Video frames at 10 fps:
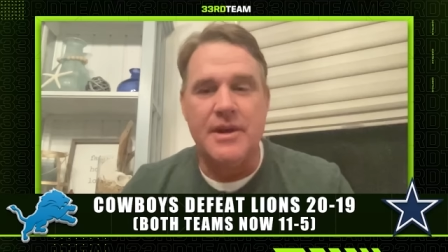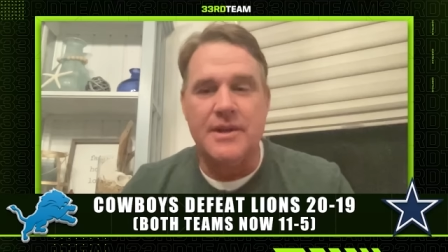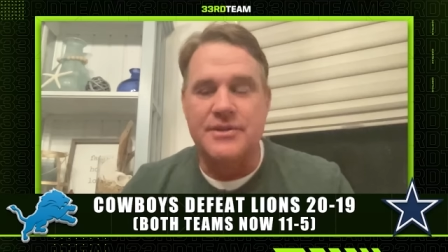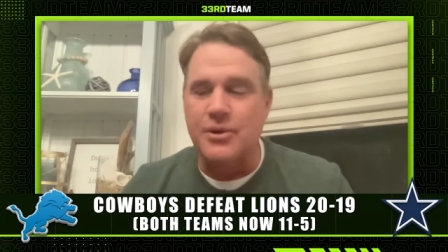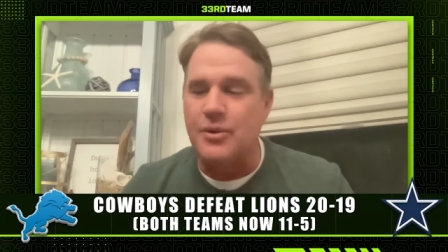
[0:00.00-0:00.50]

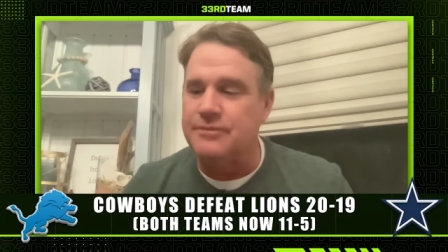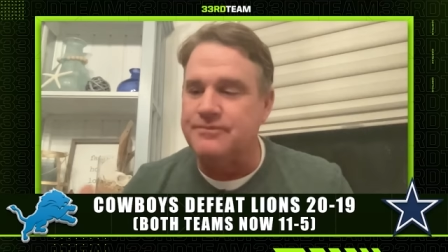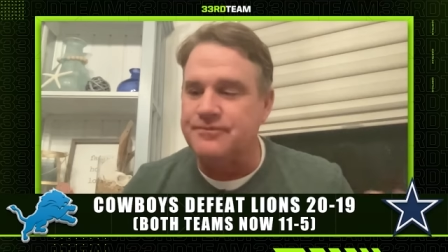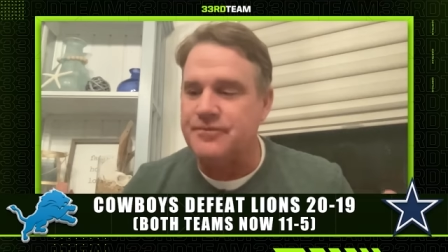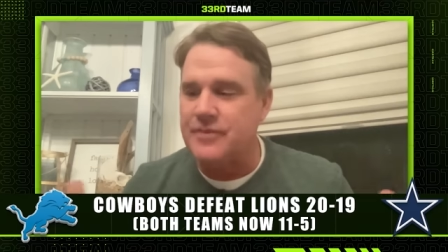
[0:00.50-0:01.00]
So
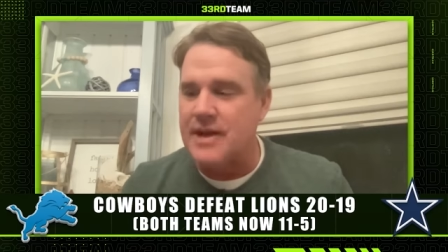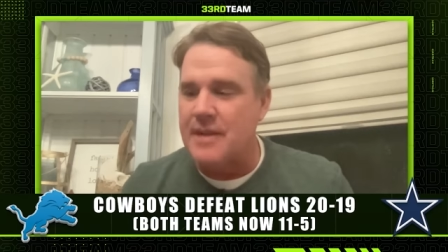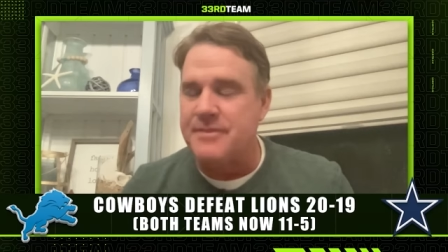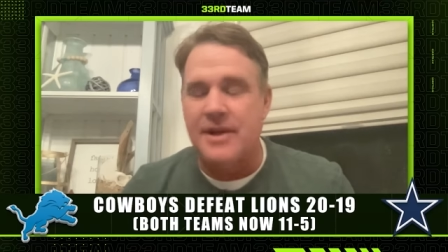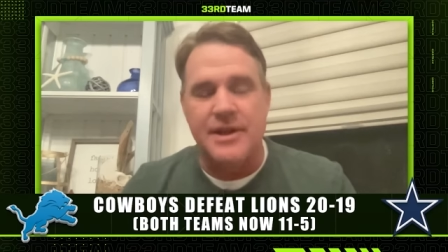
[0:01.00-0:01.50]

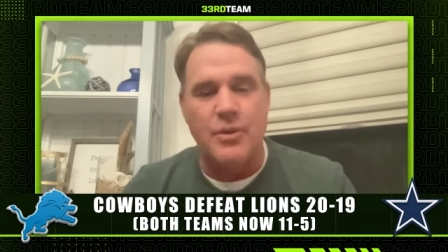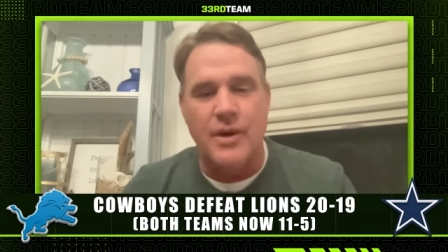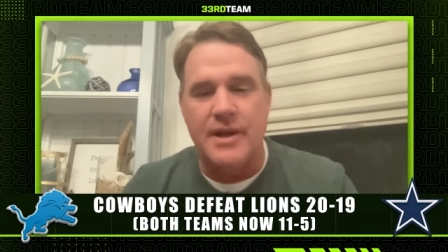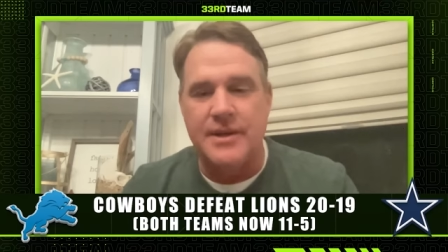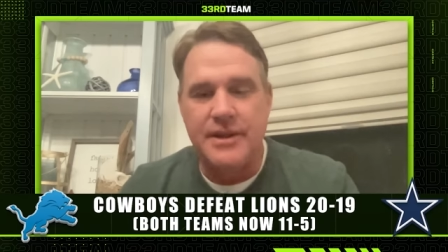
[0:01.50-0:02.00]
I'm telling you
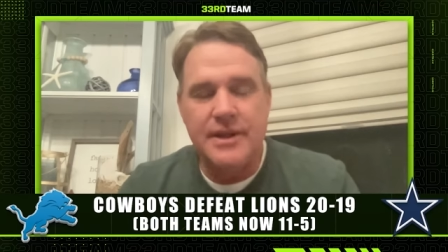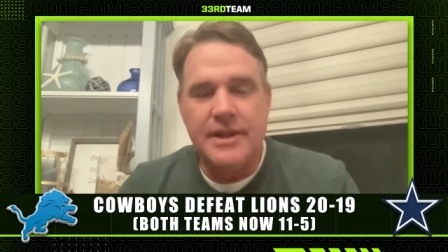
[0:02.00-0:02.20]
what,